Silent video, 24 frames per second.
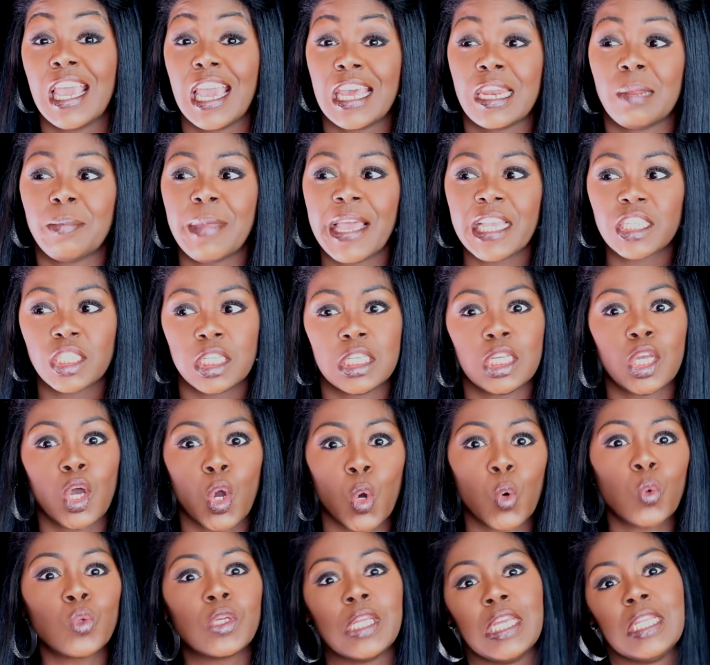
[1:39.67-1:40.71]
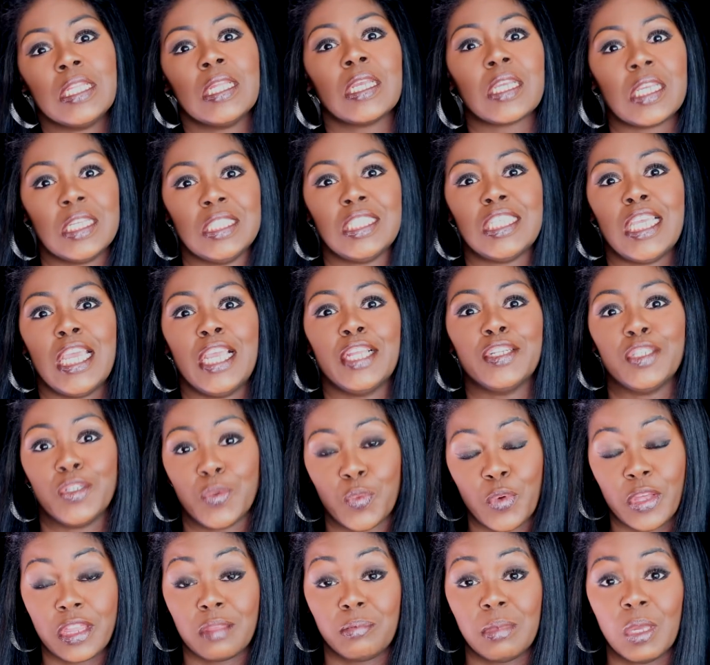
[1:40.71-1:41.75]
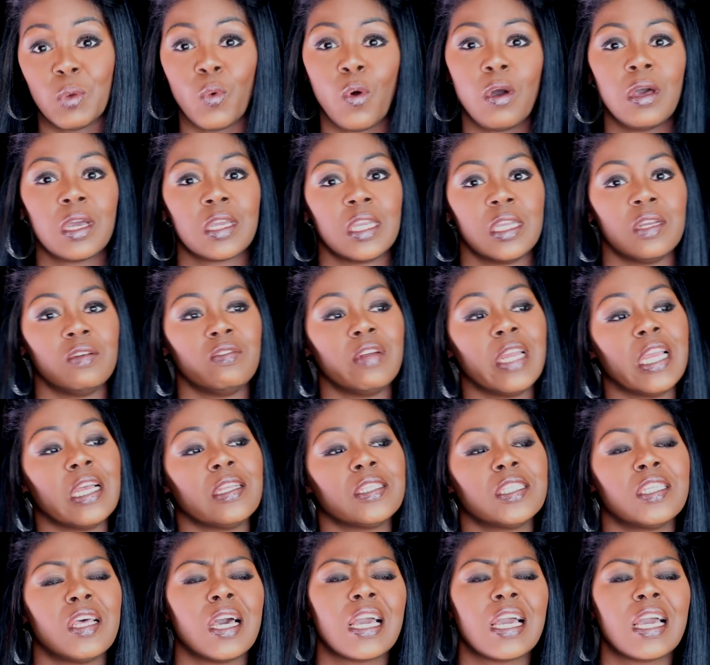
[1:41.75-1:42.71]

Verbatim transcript: and I'm actually holding the container with me walking around.